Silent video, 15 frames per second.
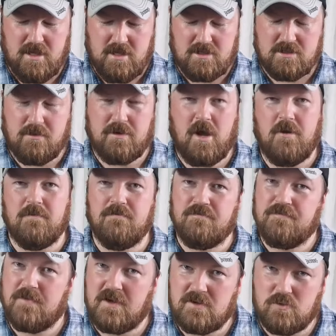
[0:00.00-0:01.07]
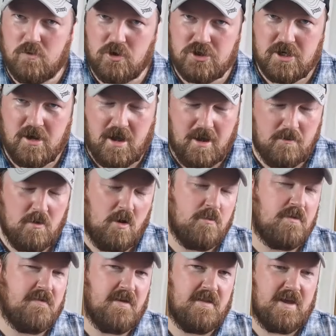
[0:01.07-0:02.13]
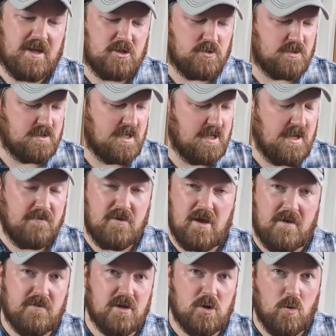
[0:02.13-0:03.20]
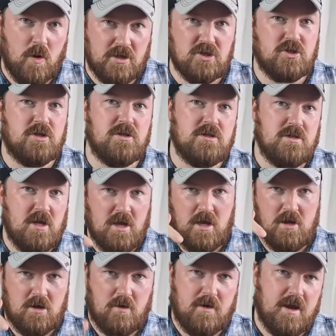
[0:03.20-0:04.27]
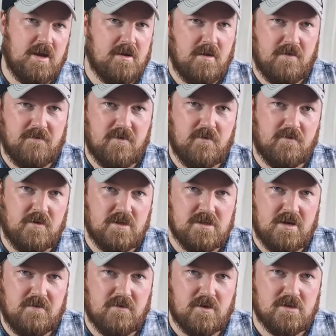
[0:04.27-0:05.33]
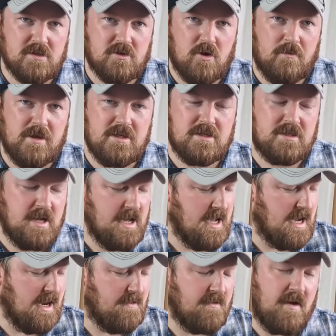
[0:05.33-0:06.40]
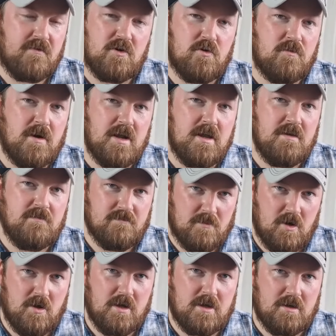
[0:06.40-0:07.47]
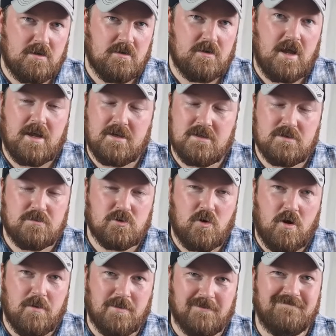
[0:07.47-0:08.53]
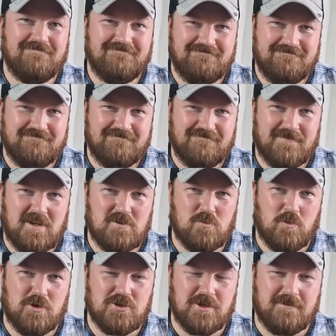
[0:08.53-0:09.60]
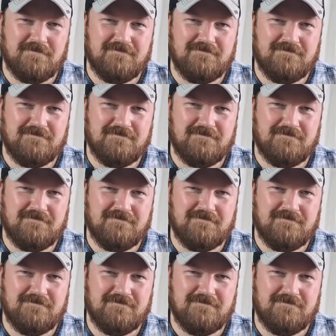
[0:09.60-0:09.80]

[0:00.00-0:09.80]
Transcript: So there we go. Thanks for watching. I hope you found that interesting. If you have any questions, go ahead and feel free to leave those in the comments. And if you haven't already, like and subscribe. Thanks for watching.